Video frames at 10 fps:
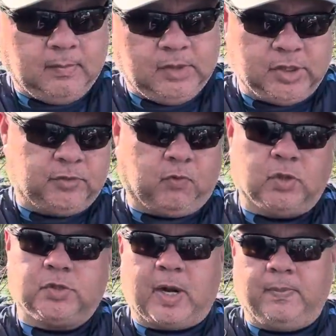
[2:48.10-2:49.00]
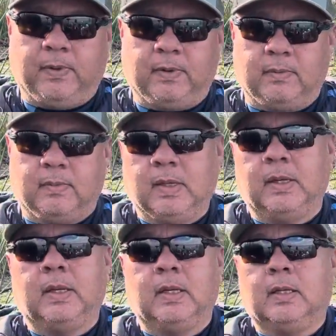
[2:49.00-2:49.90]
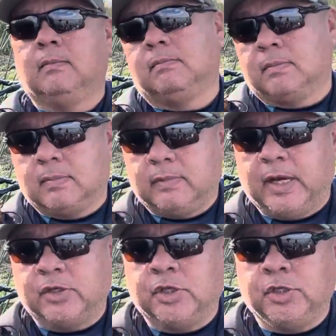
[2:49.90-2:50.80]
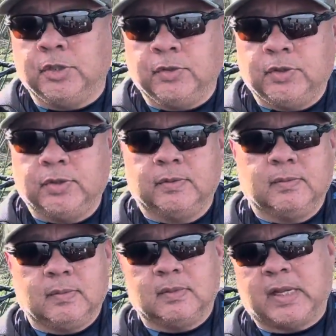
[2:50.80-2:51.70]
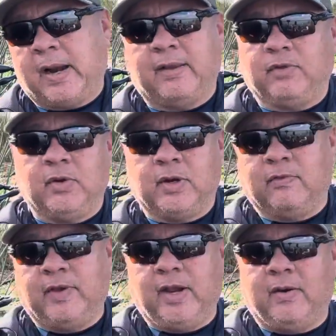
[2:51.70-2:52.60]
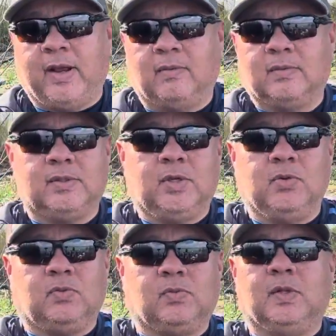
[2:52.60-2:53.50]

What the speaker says: just for striper. There's the juice. I don't have to do another video now. Cool.